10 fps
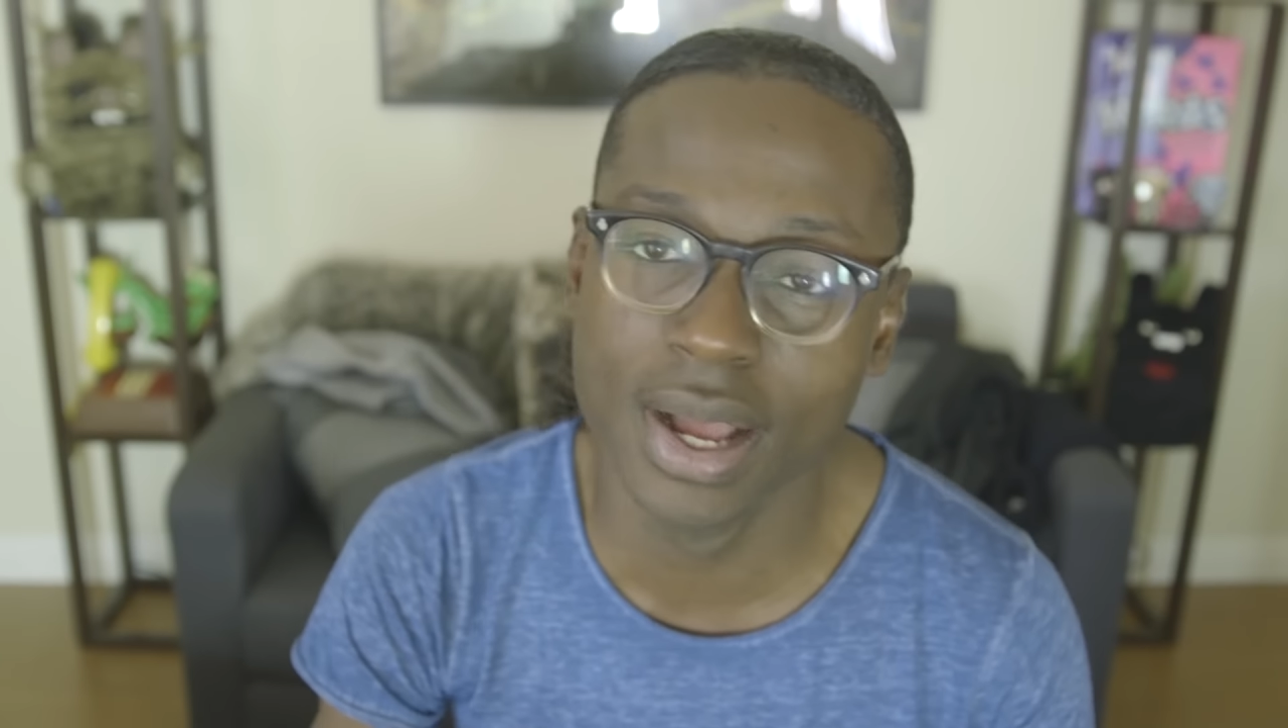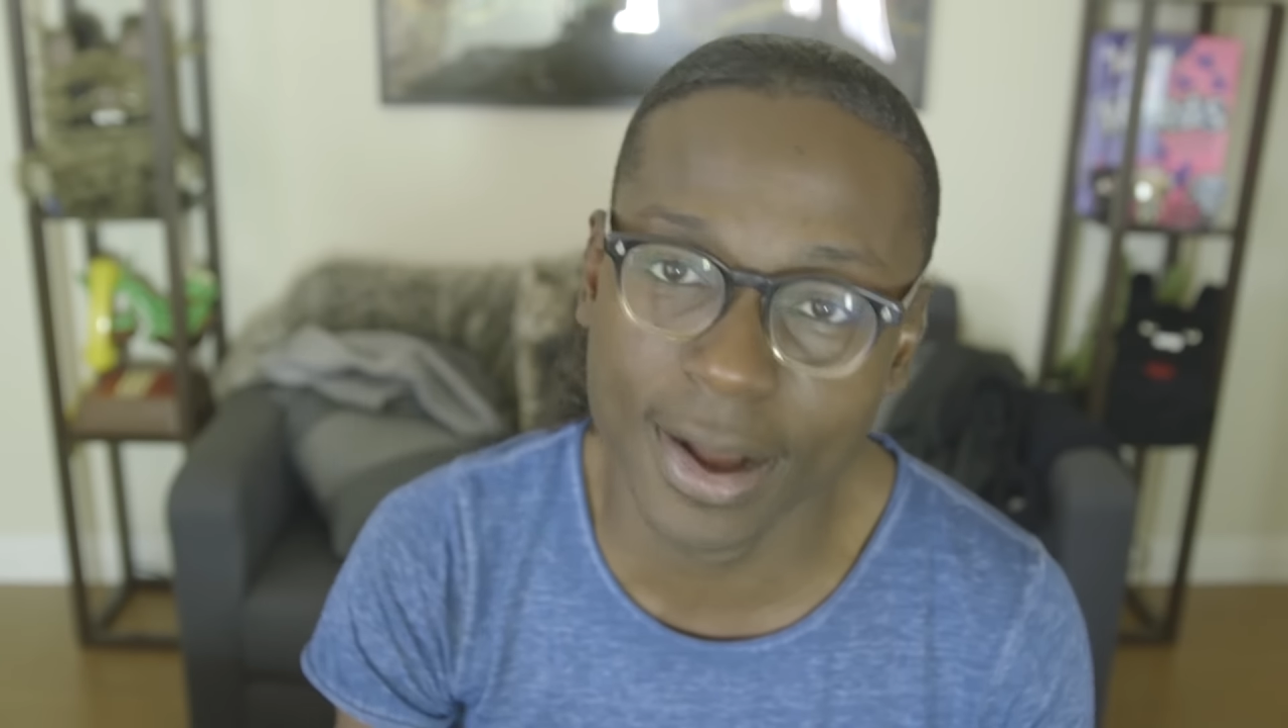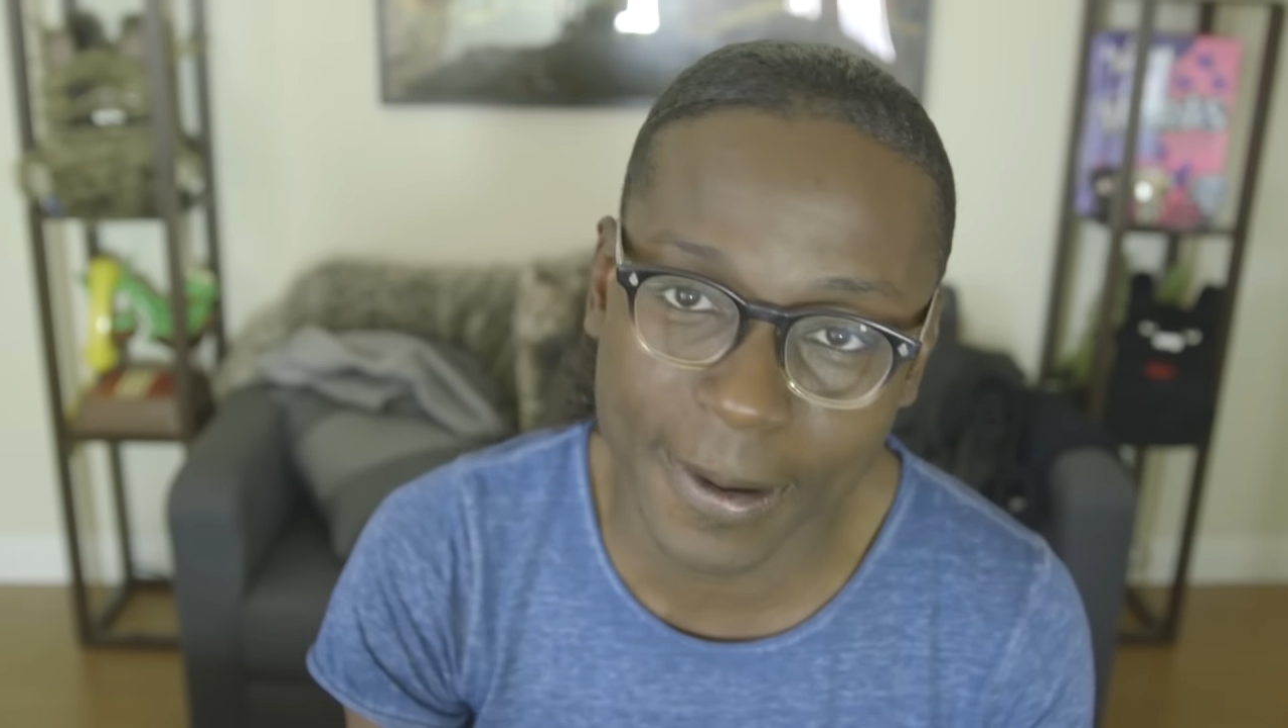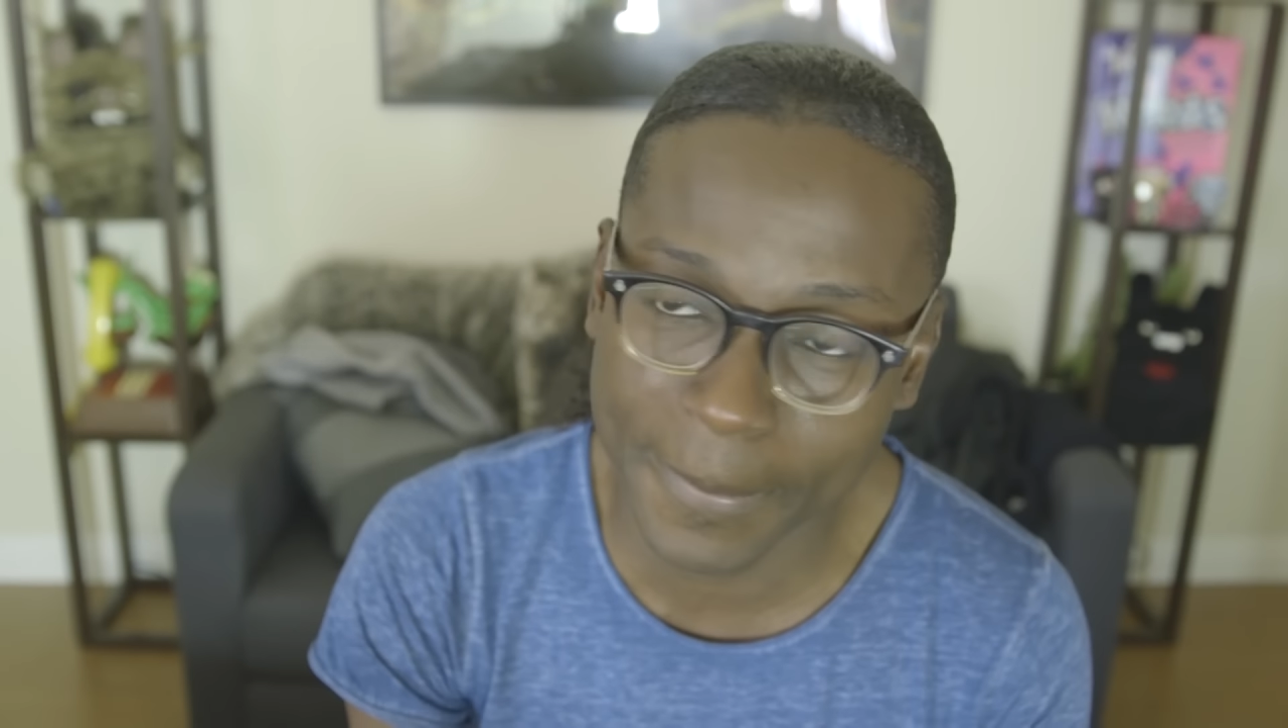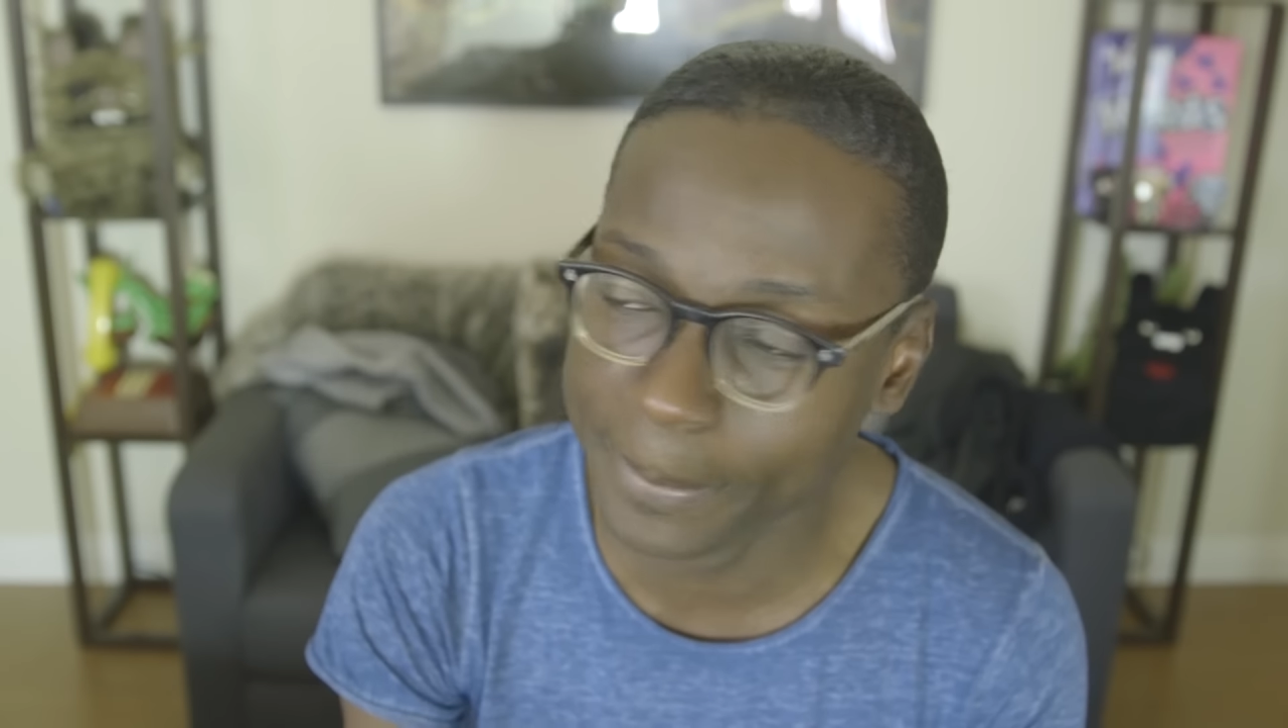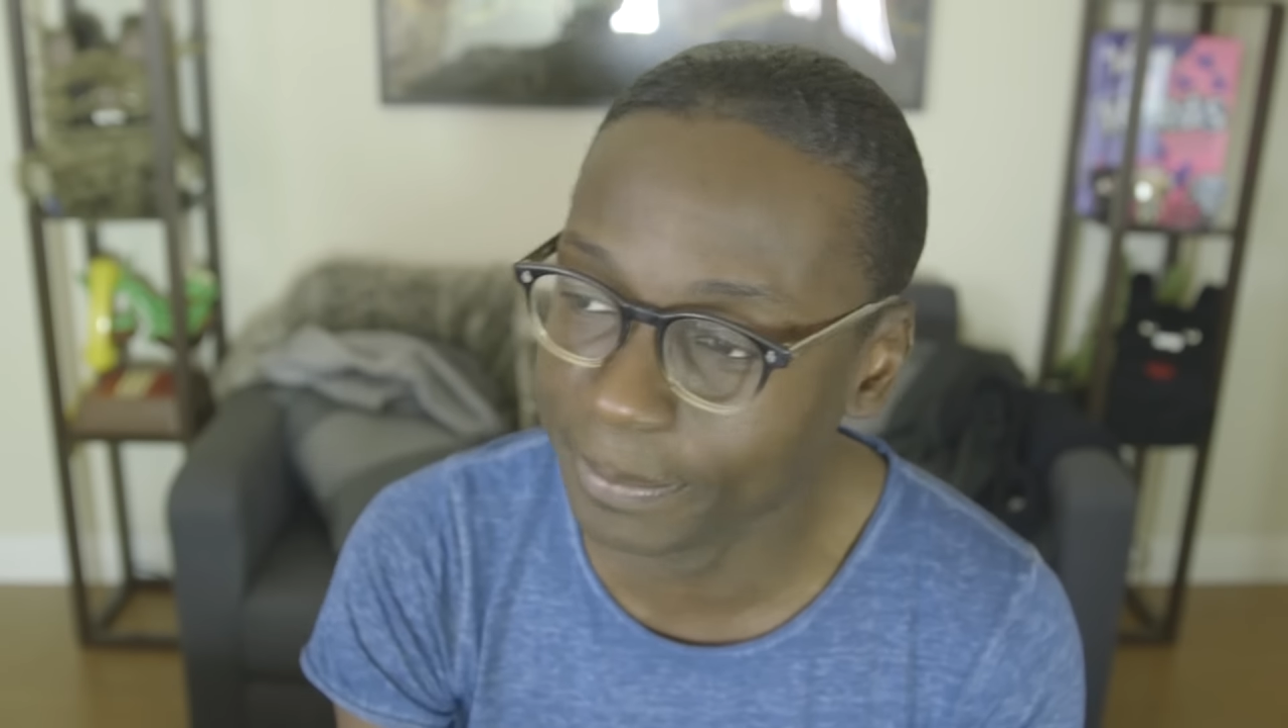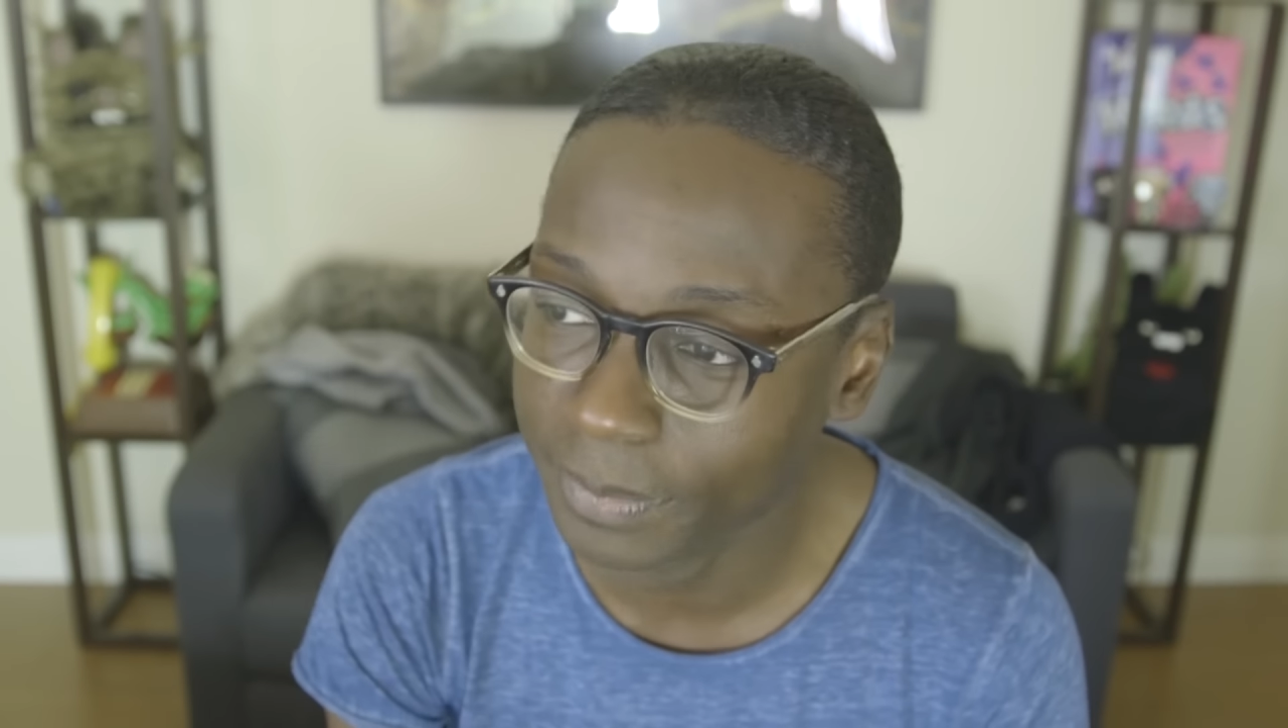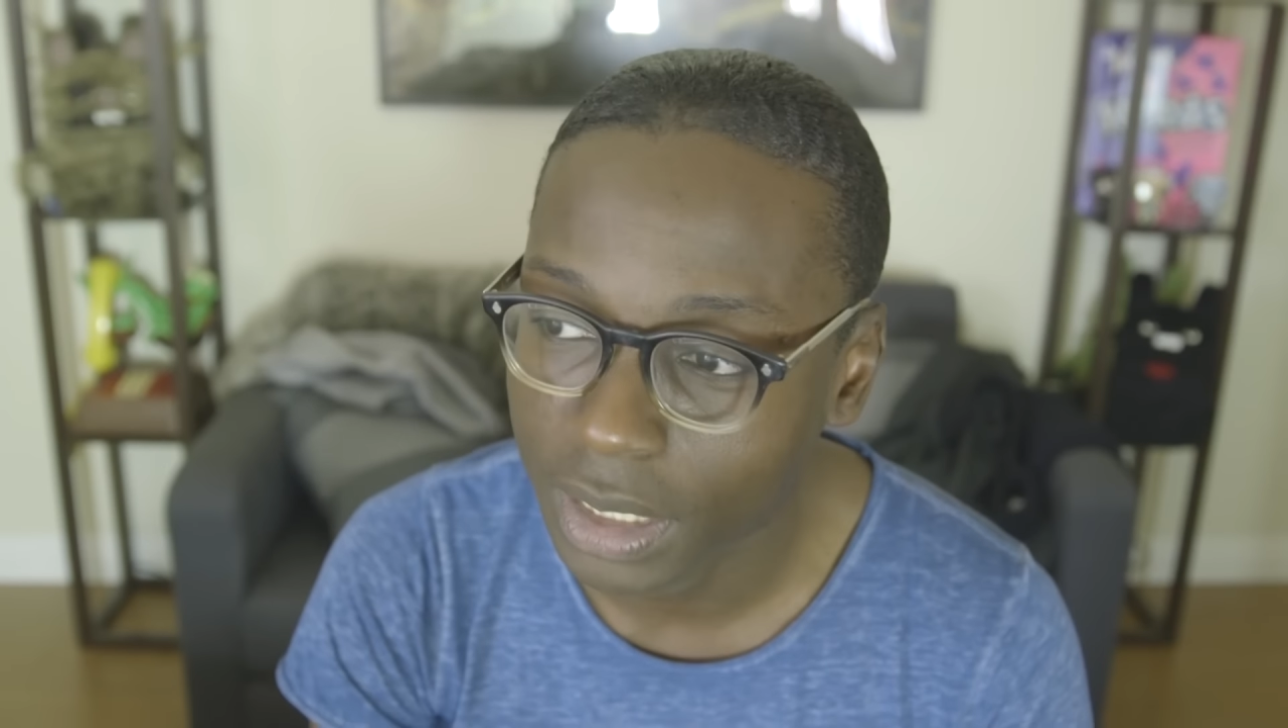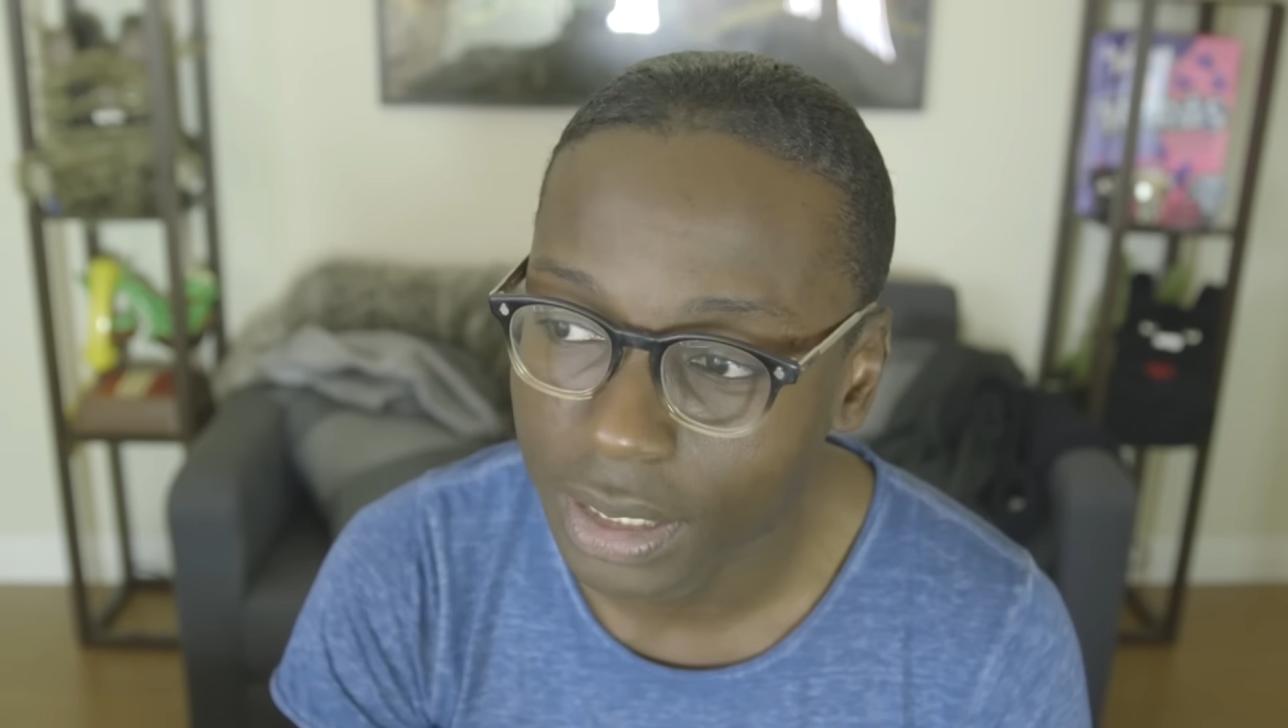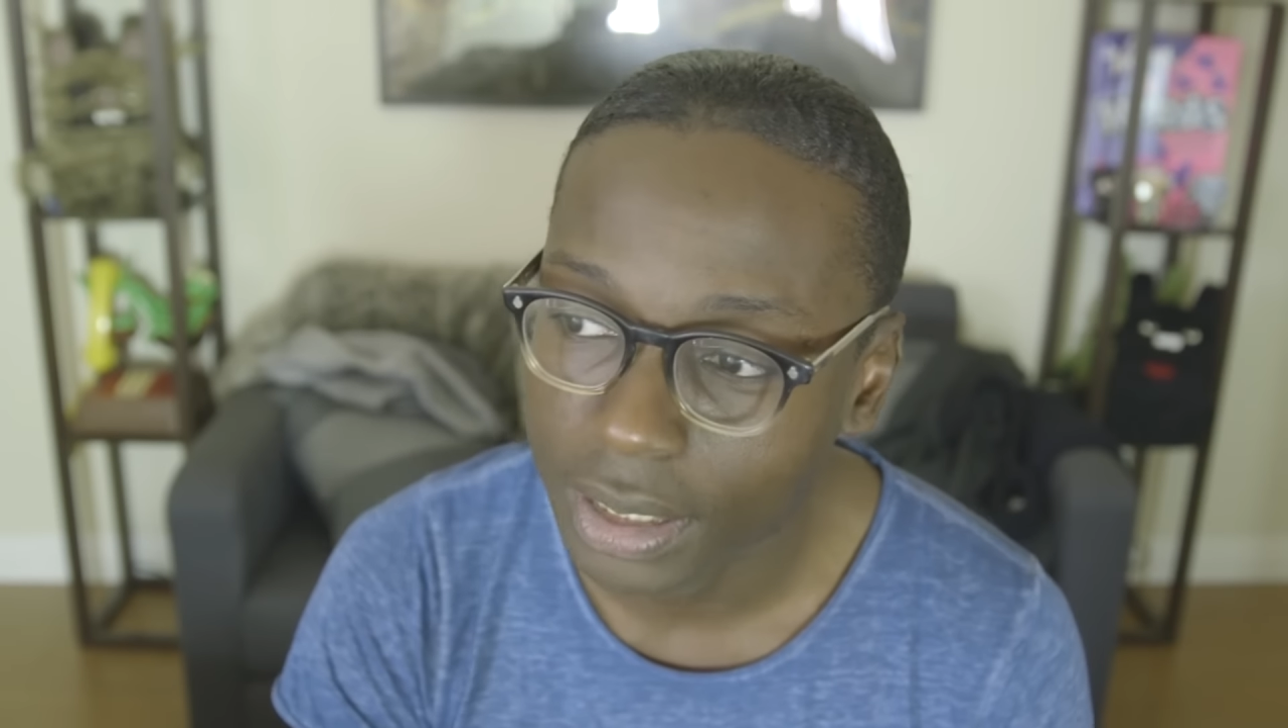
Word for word: um,